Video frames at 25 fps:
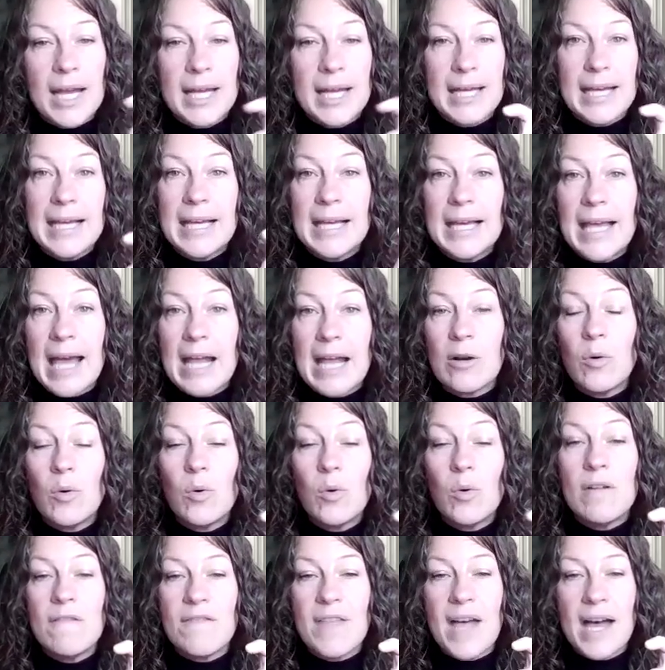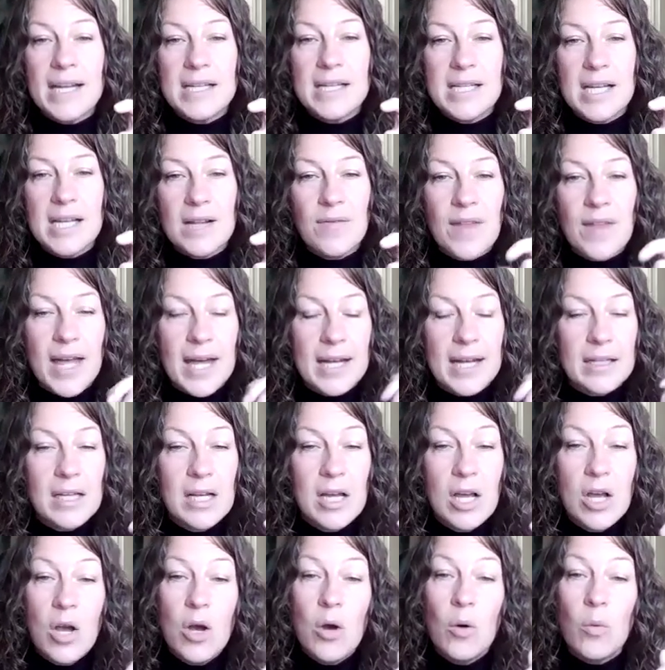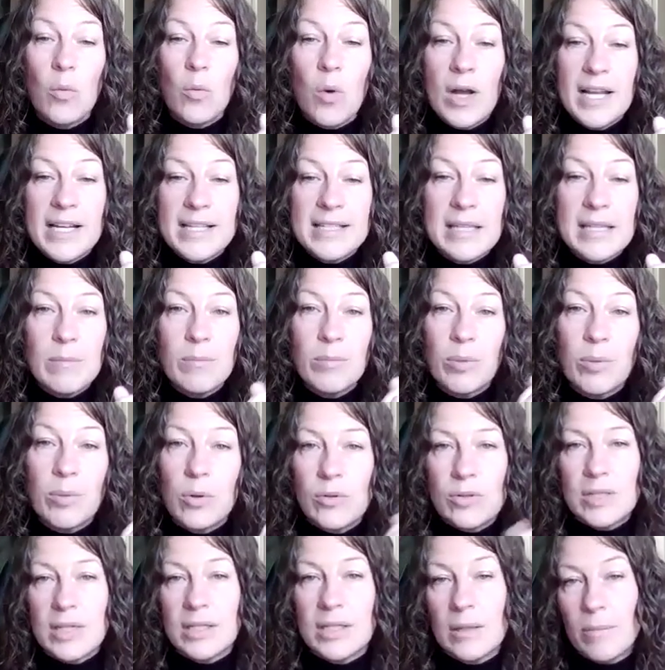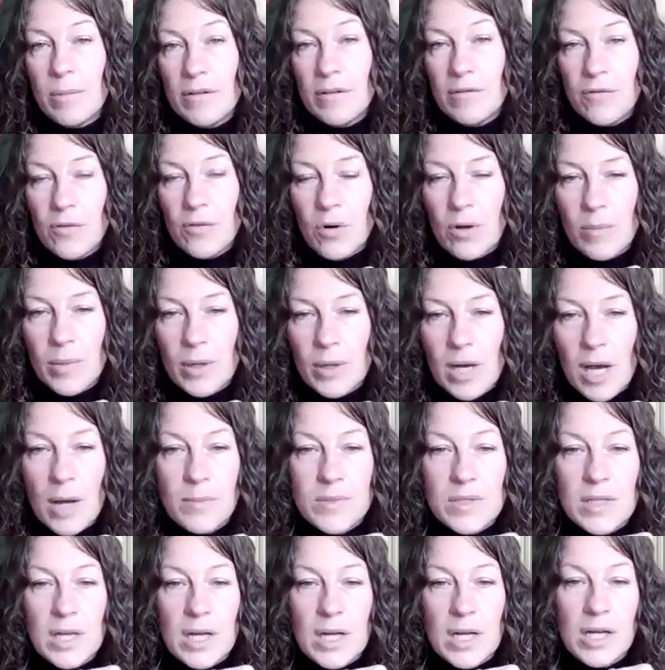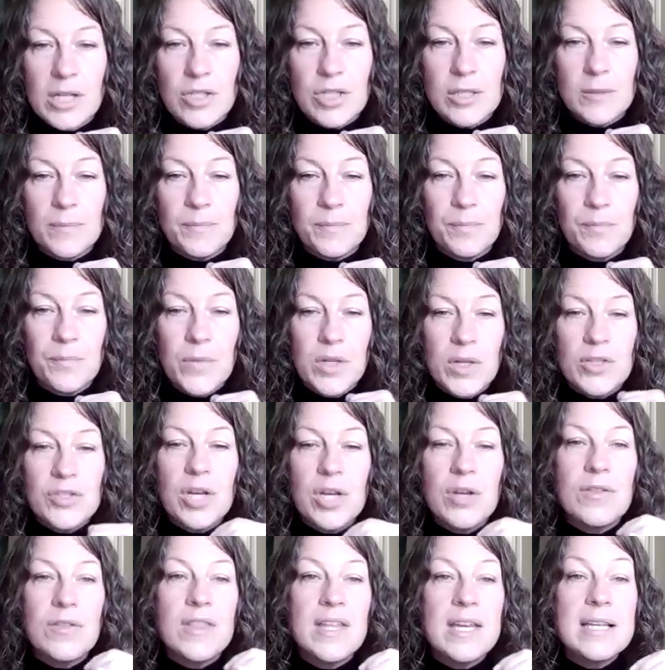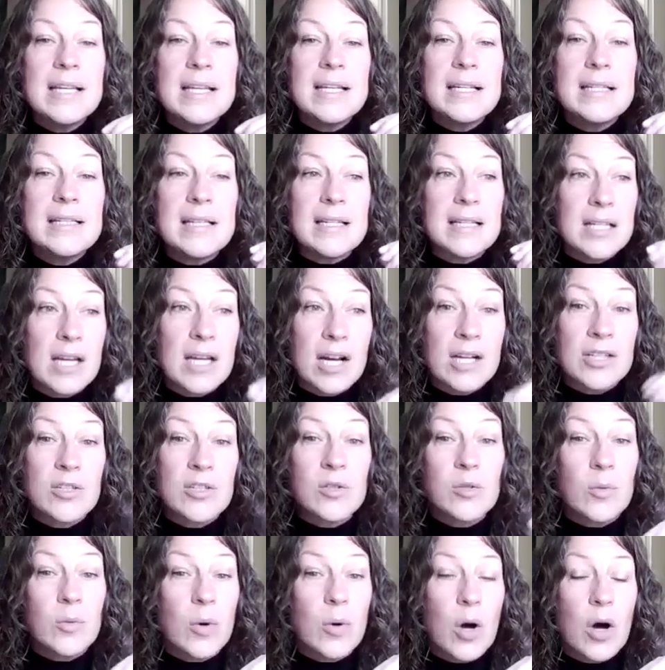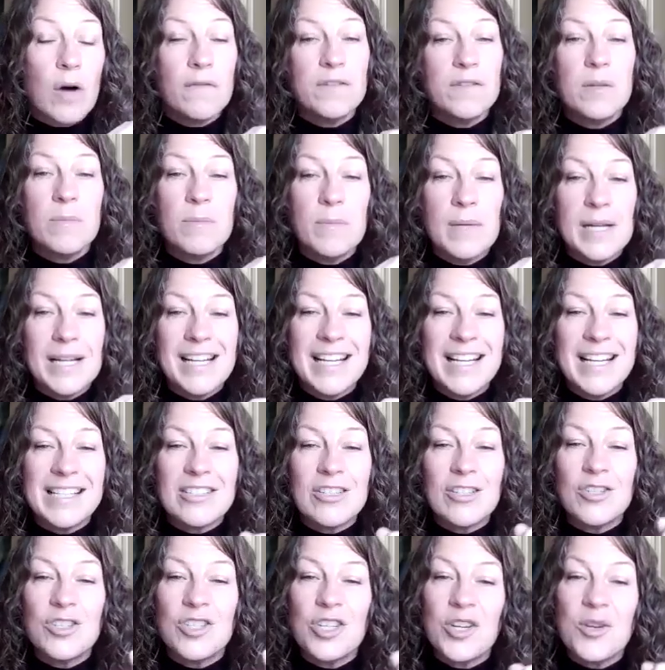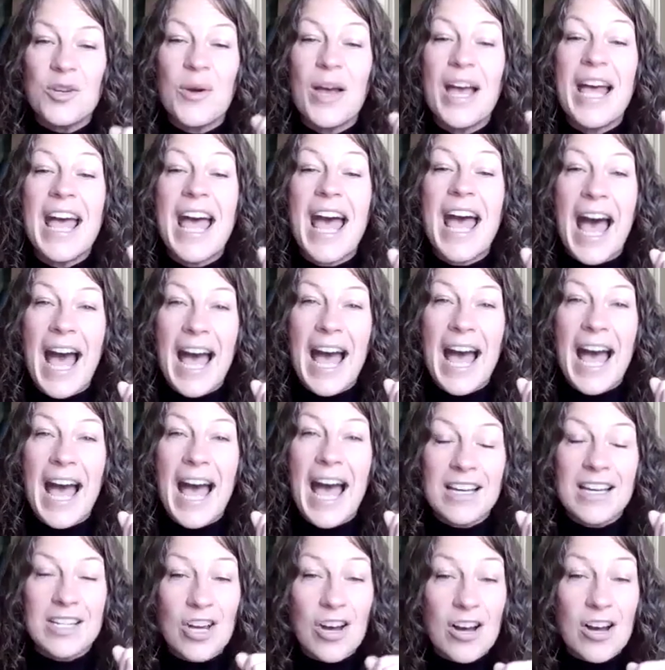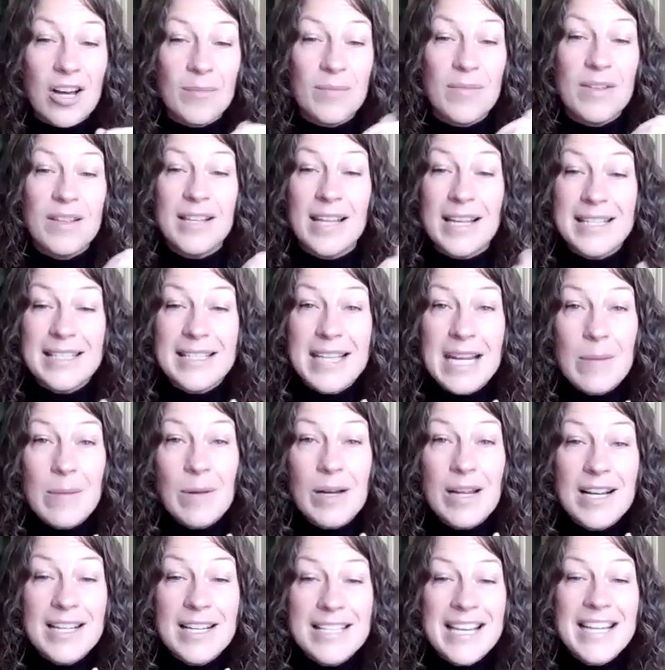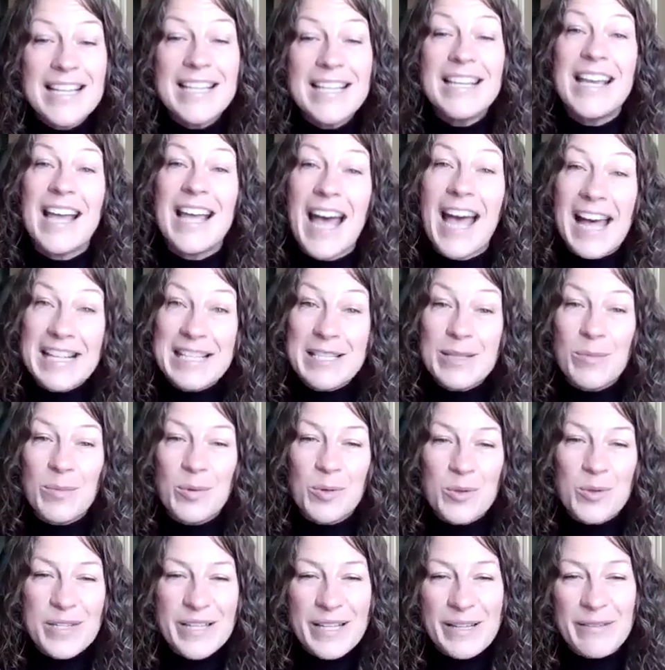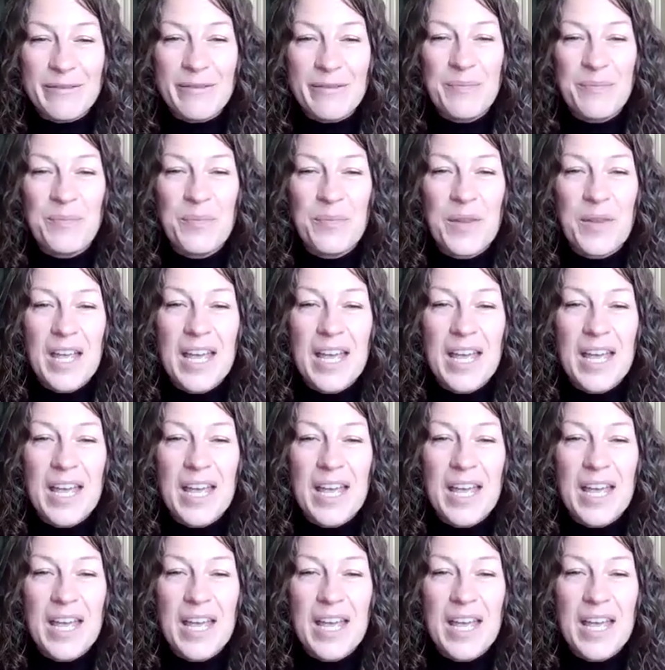and I can get all of that done then, while it's important before it becomes urgent. So these tasks will often be linked to anchor time. They're stabilizing and supportive.